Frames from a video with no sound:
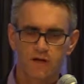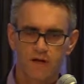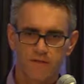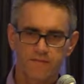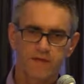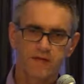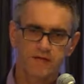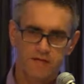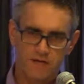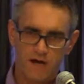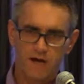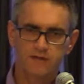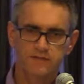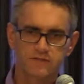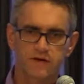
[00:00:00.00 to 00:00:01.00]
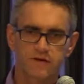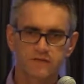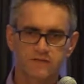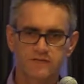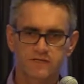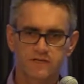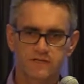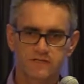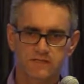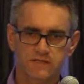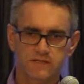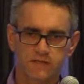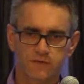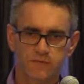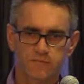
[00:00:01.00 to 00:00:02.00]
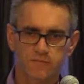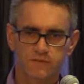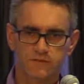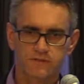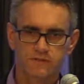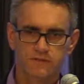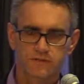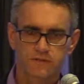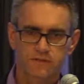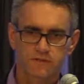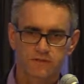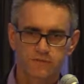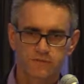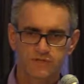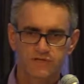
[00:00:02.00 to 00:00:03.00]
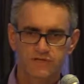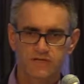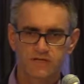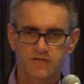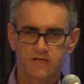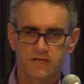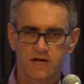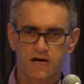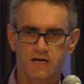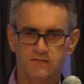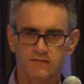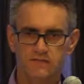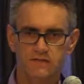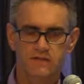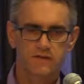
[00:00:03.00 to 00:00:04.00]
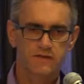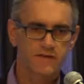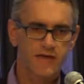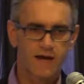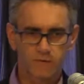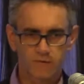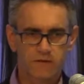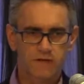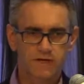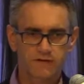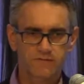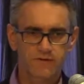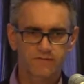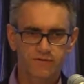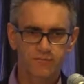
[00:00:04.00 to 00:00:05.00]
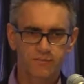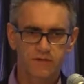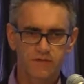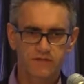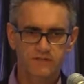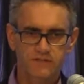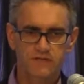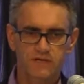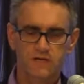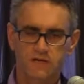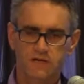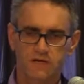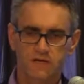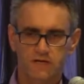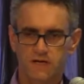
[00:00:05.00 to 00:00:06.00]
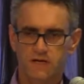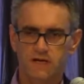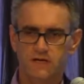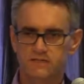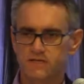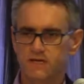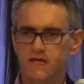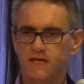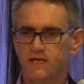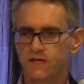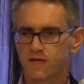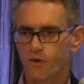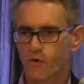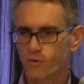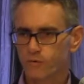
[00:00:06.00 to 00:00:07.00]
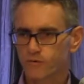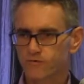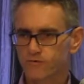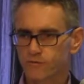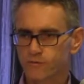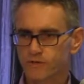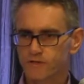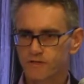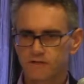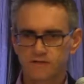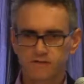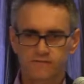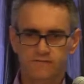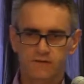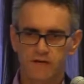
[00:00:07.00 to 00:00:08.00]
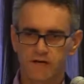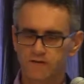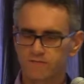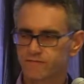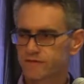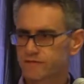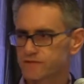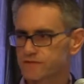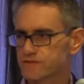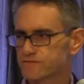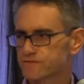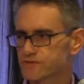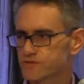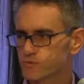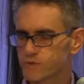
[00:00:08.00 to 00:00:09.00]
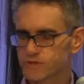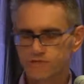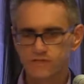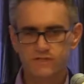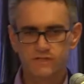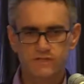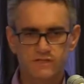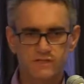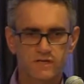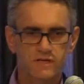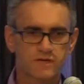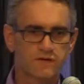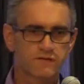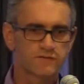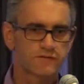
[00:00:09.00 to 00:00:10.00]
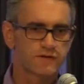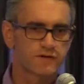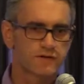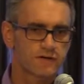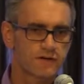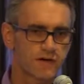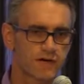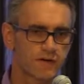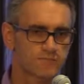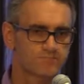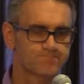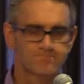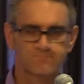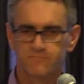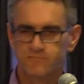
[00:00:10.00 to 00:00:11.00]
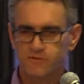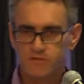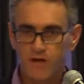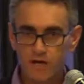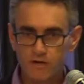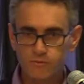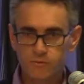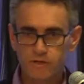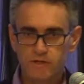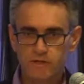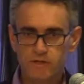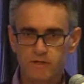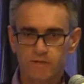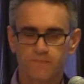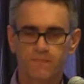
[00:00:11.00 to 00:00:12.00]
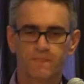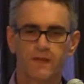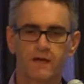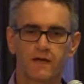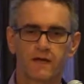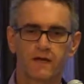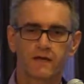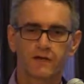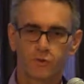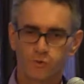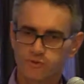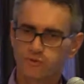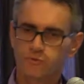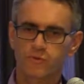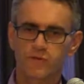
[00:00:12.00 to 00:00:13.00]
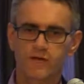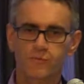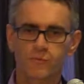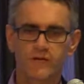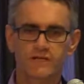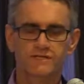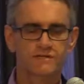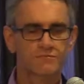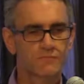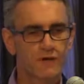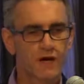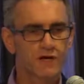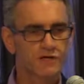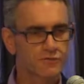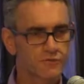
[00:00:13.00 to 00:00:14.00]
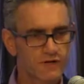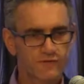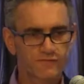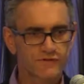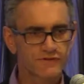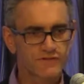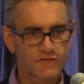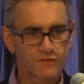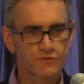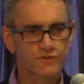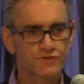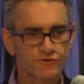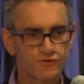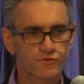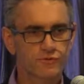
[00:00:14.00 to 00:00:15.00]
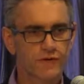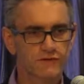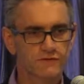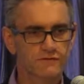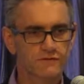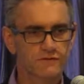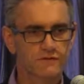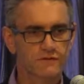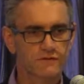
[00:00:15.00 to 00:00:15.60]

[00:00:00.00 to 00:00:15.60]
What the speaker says: and then cut on the CNC equipment. The machine cut the outline of every piece. It cut any holes that we needed for light fixtures, for switches, for duct work. It also then went and marked where every single screw went,